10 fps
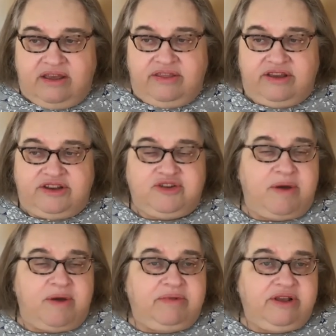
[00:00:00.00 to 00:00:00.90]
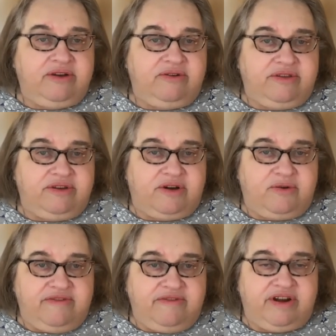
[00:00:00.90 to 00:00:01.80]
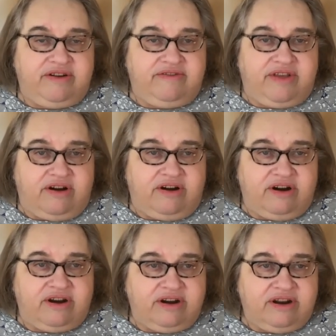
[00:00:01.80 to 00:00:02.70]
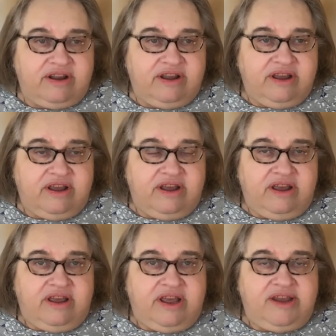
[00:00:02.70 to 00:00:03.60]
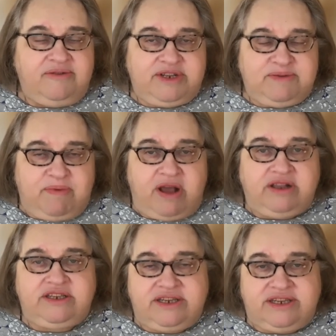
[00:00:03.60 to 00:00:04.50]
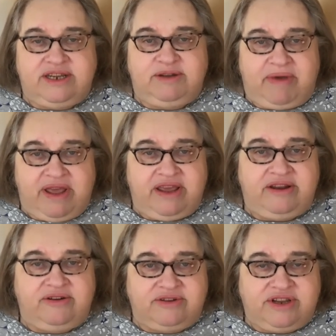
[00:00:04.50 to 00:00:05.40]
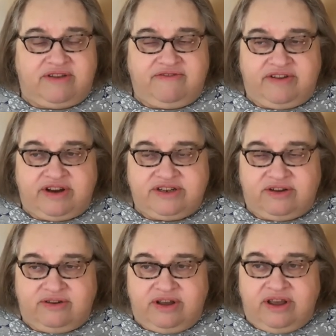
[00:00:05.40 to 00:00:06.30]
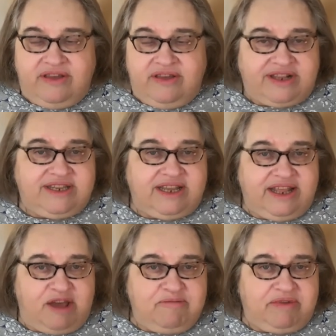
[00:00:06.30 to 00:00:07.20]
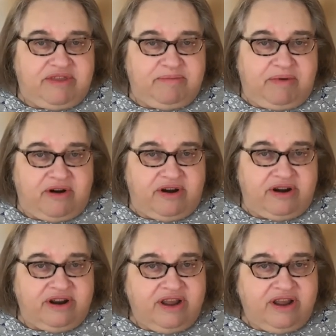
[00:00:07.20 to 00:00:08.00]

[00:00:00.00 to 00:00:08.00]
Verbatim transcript: the trembling or the quivering of the heart in response to seeing pain or suffering. So that's like the empathy part.